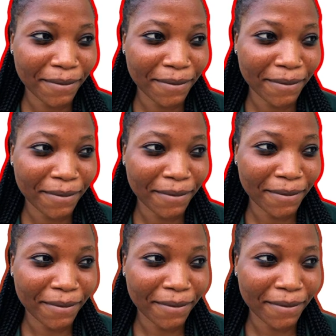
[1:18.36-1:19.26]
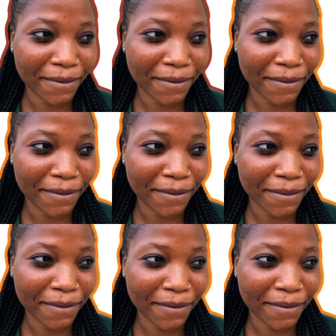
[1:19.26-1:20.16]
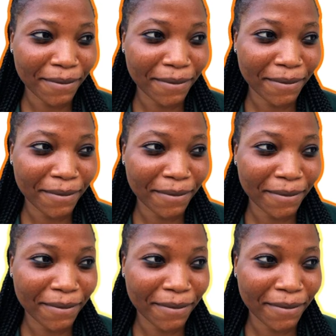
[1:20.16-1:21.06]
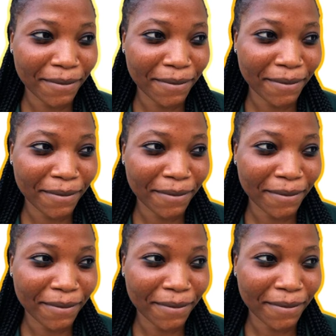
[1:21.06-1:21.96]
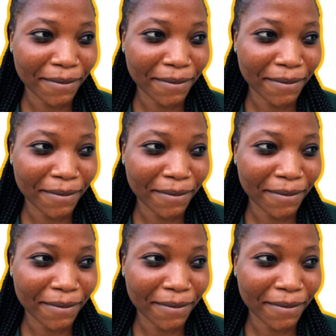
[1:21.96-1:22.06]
(no one is talking)